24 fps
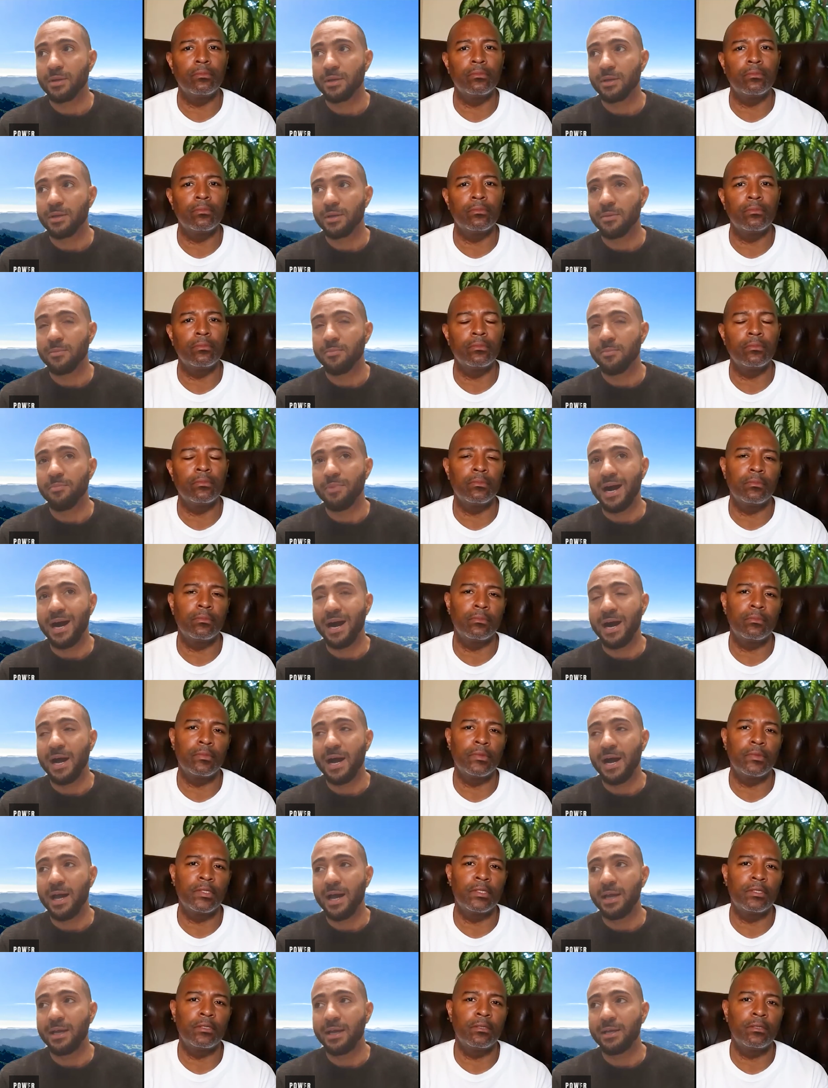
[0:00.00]

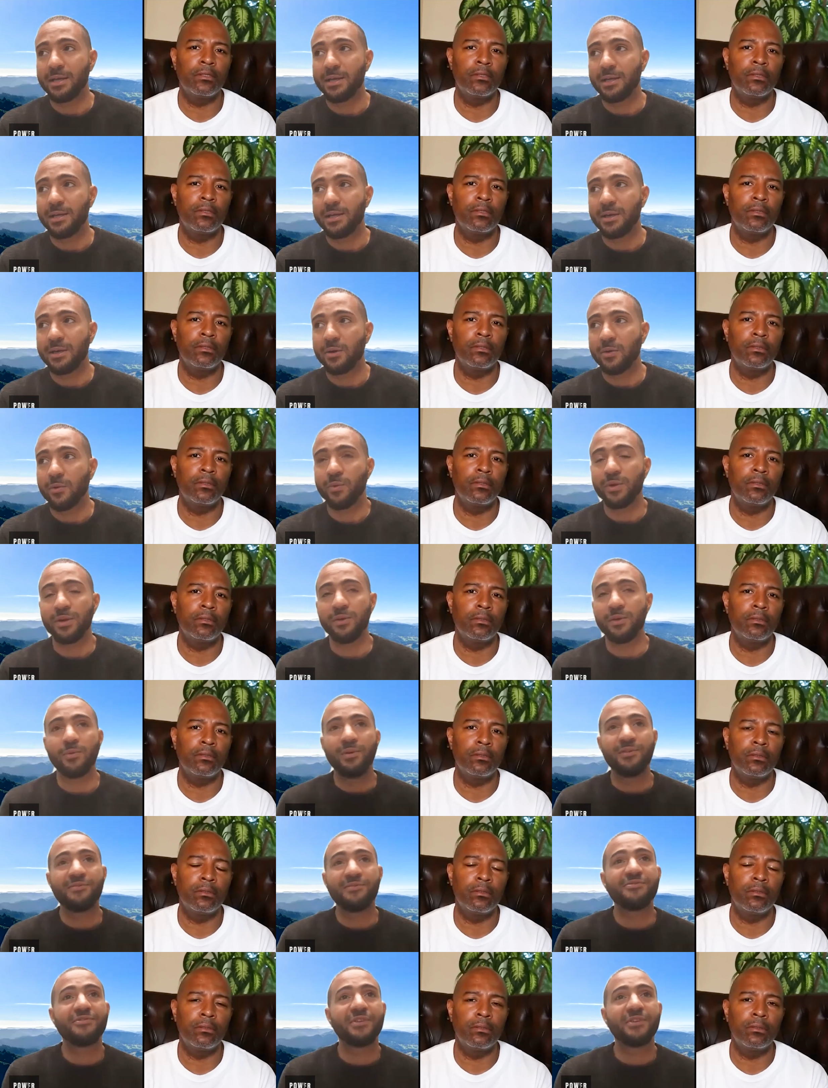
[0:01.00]
Speaker 1: by, we, we
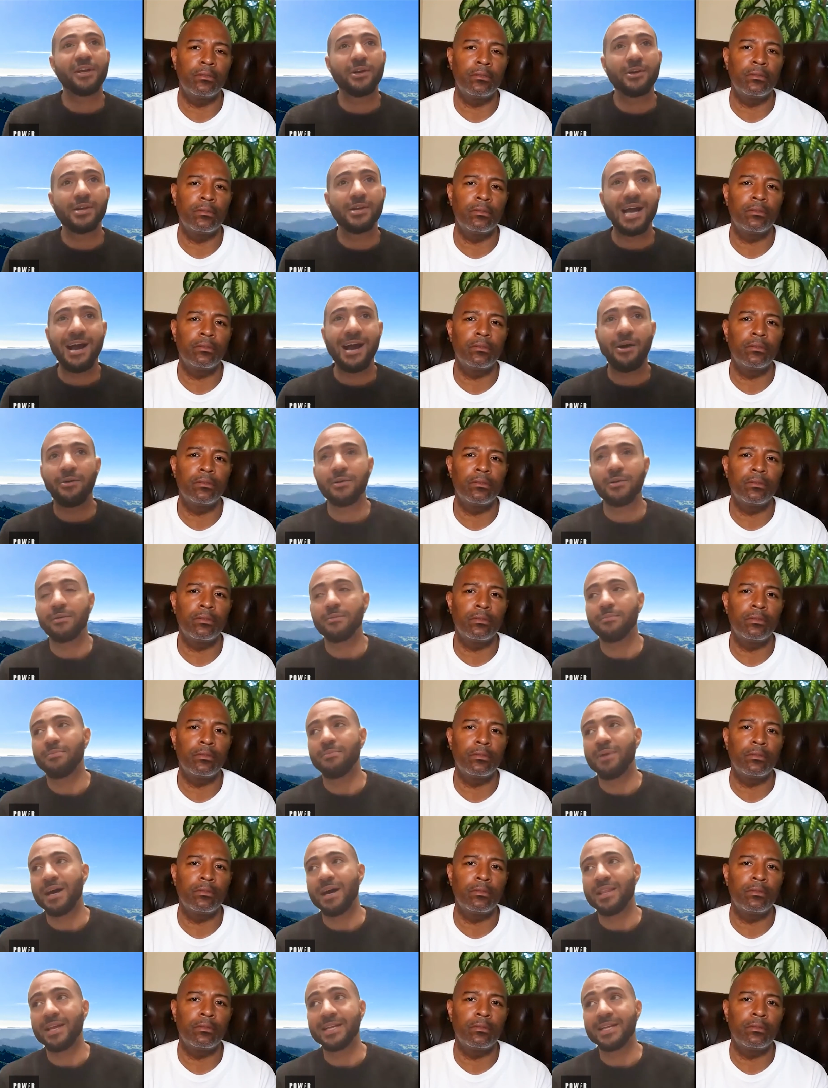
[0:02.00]
figured out
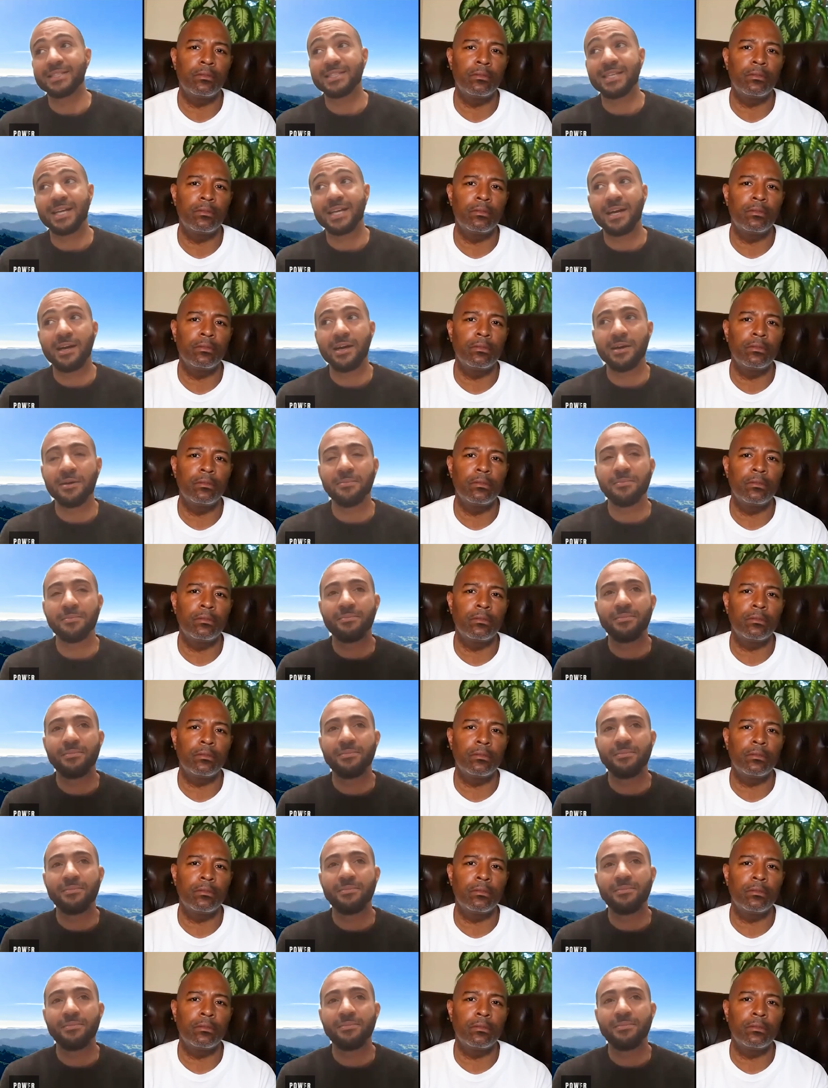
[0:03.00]
by that time